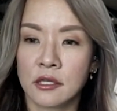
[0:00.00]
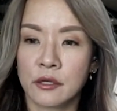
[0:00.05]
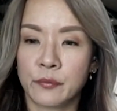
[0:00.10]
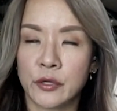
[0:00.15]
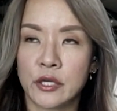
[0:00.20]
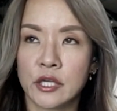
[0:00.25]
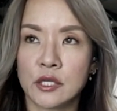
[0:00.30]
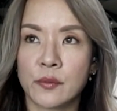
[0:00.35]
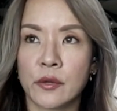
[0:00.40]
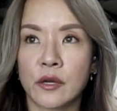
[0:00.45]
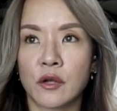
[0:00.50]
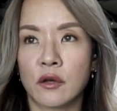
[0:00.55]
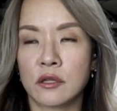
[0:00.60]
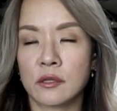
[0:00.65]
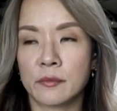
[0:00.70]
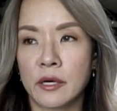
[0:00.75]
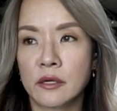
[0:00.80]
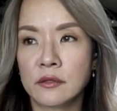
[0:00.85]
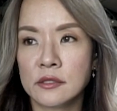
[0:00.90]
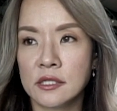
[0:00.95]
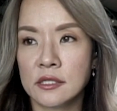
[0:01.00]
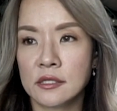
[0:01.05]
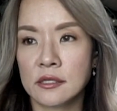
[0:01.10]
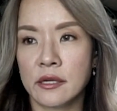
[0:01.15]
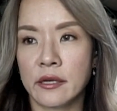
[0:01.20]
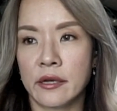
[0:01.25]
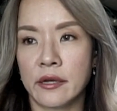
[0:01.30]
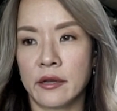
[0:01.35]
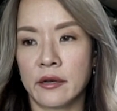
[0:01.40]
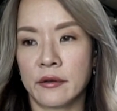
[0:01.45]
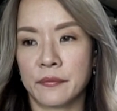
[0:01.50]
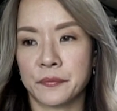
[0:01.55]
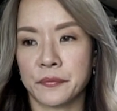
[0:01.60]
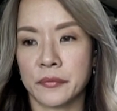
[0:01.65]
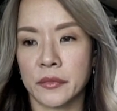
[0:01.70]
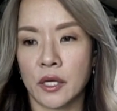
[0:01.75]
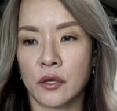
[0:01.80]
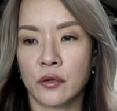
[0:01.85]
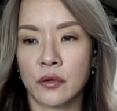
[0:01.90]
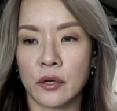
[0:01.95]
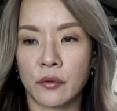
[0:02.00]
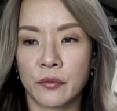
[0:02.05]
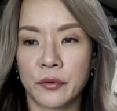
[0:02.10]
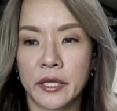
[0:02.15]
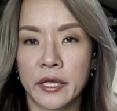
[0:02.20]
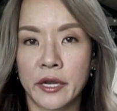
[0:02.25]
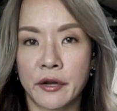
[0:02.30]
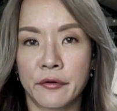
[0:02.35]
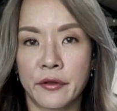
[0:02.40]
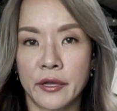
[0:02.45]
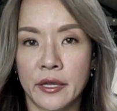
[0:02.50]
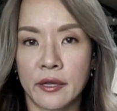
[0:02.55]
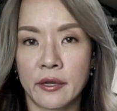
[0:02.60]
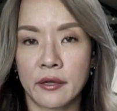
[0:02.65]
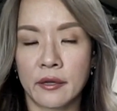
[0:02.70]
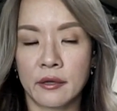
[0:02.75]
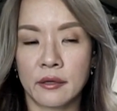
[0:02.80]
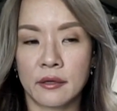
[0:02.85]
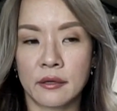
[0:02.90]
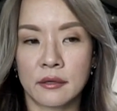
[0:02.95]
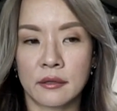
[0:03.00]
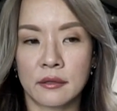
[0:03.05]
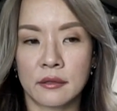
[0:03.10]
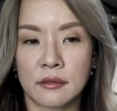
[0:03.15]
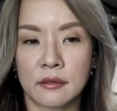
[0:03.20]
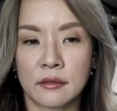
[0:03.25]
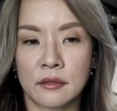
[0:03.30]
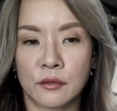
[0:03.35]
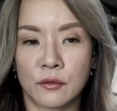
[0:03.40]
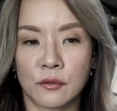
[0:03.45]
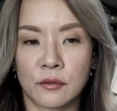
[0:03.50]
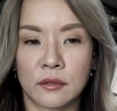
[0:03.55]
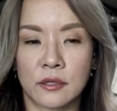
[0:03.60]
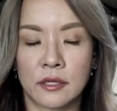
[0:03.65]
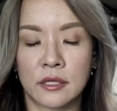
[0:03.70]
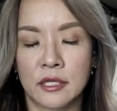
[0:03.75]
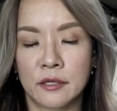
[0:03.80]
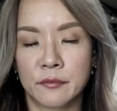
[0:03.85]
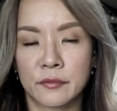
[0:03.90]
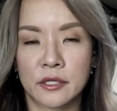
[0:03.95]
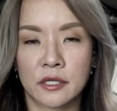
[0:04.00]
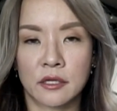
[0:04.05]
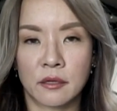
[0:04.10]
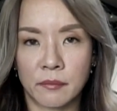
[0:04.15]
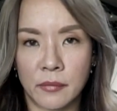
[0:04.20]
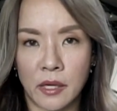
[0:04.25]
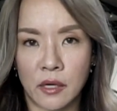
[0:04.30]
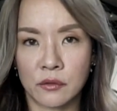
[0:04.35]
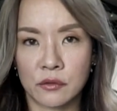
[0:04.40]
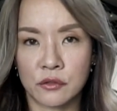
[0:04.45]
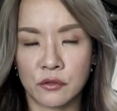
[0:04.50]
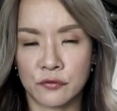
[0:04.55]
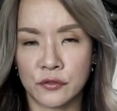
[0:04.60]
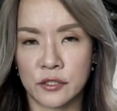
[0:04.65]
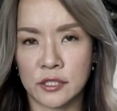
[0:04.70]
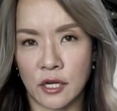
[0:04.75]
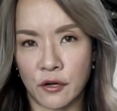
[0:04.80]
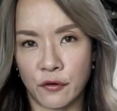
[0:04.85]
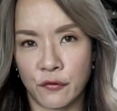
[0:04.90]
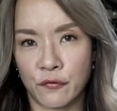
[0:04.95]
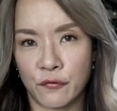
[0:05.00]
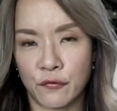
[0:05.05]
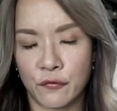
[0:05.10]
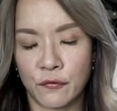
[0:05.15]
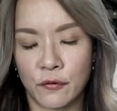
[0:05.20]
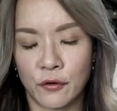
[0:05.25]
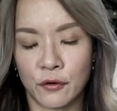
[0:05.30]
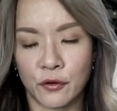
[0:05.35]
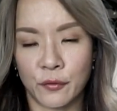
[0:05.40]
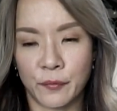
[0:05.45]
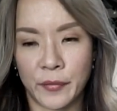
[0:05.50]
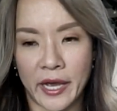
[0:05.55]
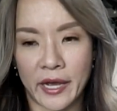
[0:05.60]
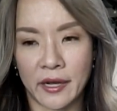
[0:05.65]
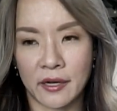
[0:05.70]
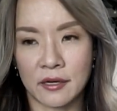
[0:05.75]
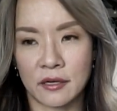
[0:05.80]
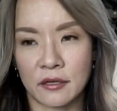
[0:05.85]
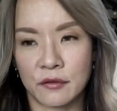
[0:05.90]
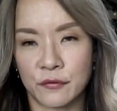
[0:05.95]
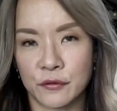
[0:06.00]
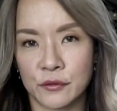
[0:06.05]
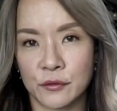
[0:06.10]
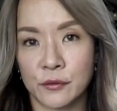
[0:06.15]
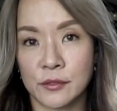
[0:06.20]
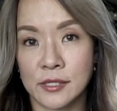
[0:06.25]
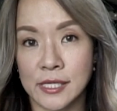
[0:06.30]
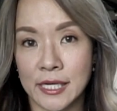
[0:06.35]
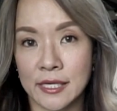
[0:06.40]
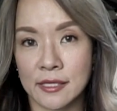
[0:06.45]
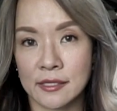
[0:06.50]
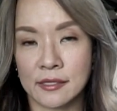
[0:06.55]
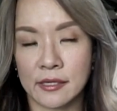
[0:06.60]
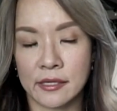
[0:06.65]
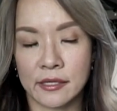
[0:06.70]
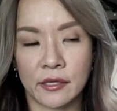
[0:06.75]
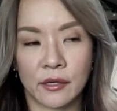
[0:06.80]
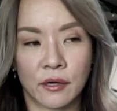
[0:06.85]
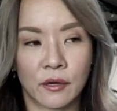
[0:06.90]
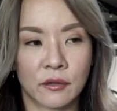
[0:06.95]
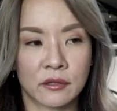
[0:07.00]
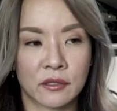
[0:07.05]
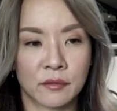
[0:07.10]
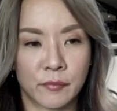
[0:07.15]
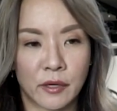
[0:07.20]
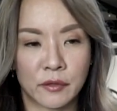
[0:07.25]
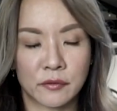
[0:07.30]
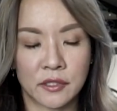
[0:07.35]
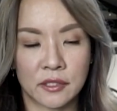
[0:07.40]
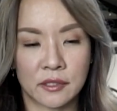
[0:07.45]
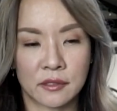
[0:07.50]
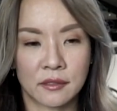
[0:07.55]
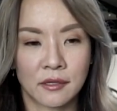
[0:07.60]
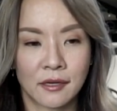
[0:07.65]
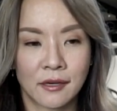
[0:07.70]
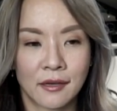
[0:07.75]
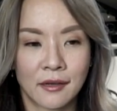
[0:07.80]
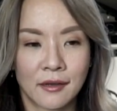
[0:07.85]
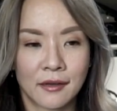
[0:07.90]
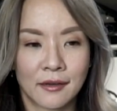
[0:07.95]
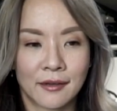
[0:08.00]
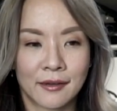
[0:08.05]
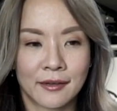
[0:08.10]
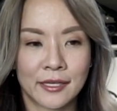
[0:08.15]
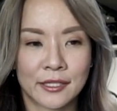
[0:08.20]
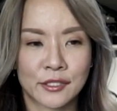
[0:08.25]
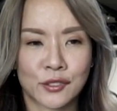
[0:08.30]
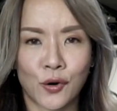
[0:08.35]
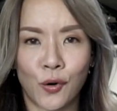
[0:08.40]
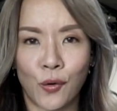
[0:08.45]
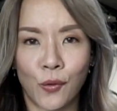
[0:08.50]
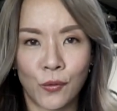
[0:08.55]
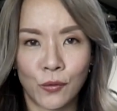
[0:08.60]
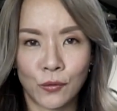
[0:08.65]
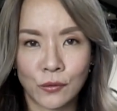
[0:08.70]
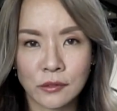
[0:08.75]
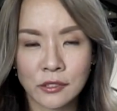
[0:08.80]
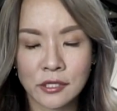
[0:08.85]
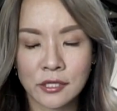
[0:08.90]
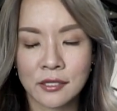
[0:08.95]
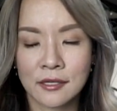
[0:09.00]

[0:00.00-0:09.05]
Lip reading: Because when you're on the mountain and you can only carry, a limited amount of stuff on your back for those days that you're on the mountain, it's cold,